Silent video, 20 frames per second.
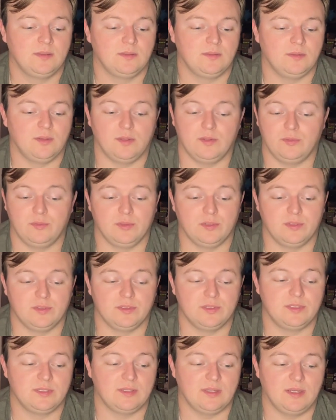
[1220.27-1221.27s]
the
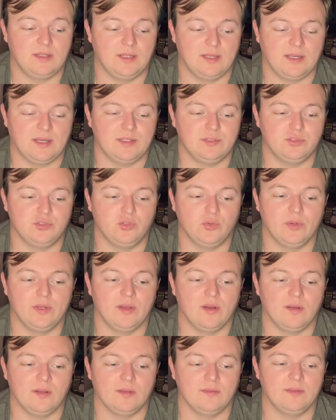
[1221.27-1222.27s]
owners, I like, I enjoy
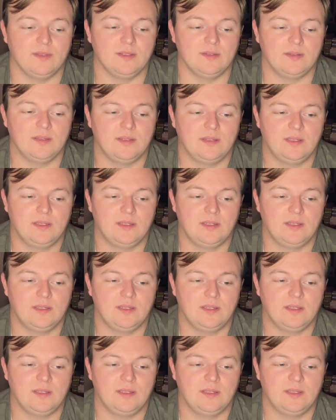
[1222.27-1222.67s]
all of it.